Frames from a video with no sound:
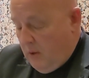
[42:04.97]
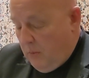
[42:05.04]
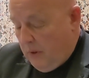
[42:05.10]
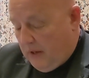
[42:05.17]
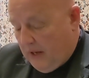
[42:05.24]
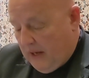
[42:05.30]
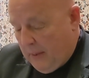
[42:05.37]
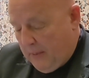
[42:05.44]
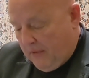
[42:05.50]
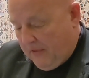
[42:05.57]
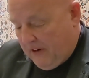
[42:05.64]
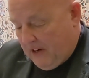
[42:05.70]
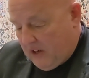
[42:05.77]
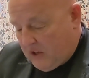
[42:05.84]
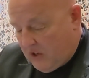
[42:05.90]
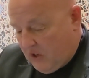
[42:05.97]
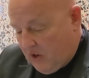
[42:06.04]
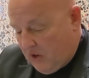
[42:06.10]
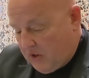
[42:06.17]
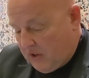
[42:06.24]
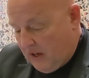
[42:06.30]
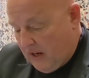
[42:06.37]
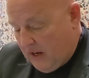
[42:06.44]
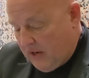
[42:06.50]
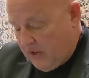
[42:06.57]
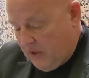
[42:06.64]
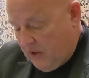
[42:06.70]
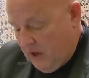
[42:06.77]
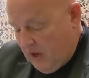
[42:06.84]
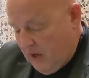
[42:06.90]
We can keep our fingers crossed,
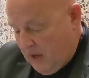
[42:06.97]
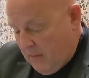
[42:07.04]
Andrew.